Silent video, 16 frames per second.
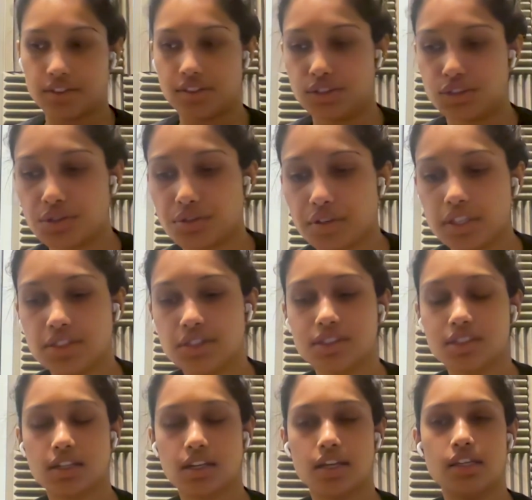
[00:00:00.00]
So
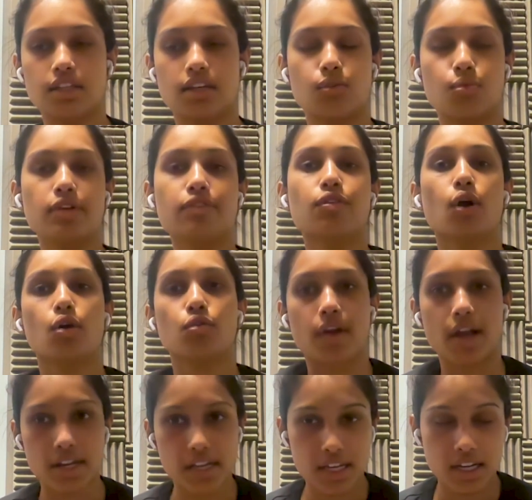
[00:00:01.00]
we've
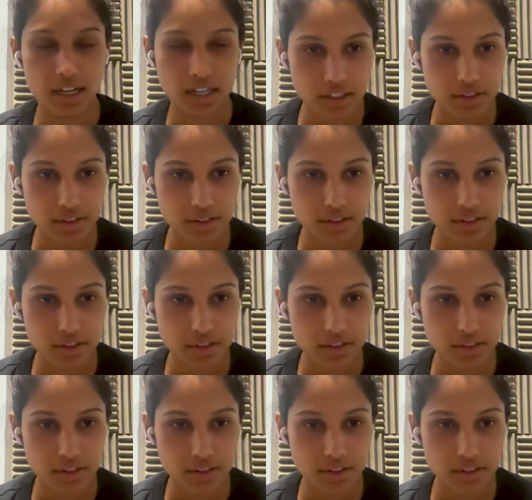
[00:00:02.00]
already kind of